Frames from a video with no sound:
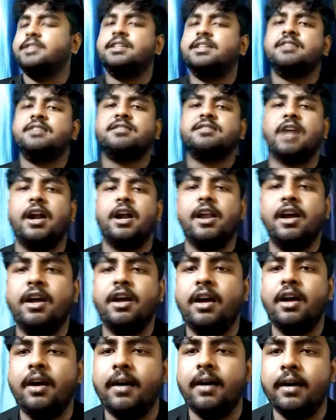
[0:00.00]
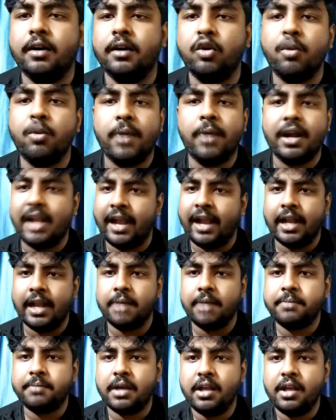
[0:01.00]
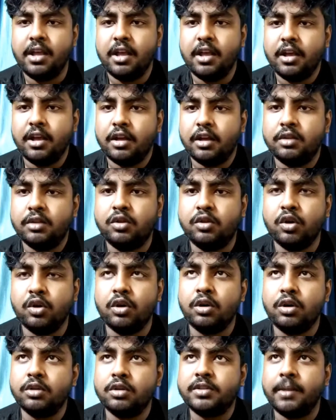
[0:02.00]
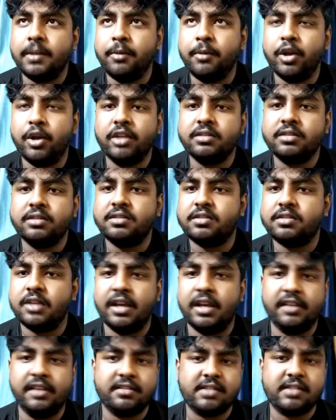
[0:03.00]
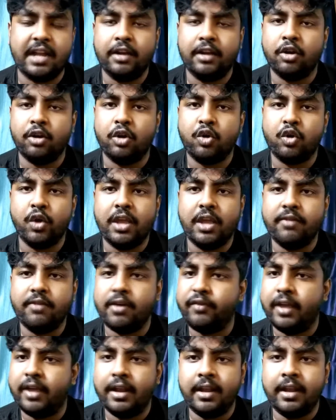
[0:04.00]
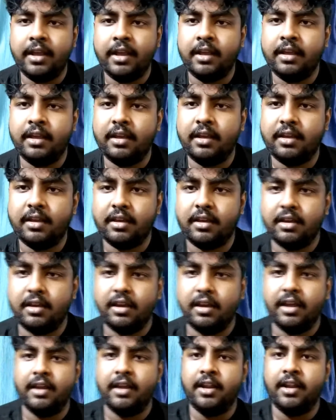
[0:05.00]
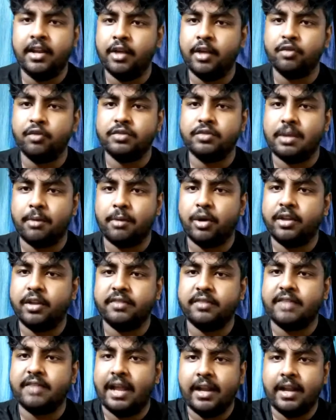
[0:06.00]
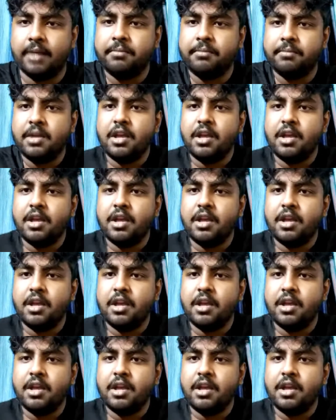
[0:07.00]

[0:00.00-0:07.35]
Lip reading: just heard a rumored lineup. Though Simeone is trying not to give up any news about his lineup.